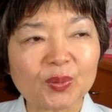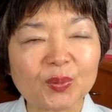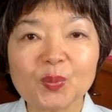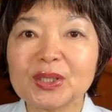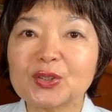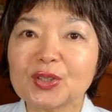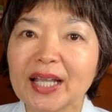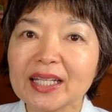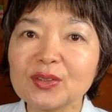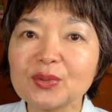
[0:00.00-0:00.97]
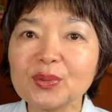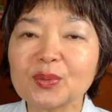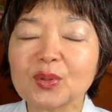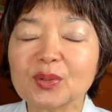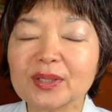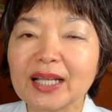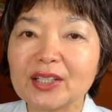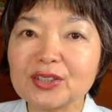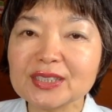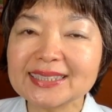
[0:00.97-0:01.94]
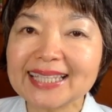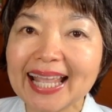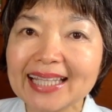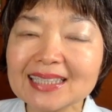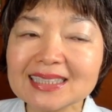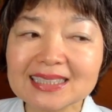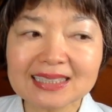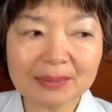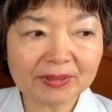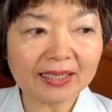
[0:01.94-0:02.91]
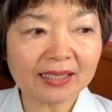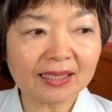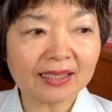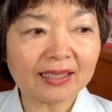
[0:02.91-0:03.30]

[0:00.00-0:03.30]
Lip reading: we try to understand something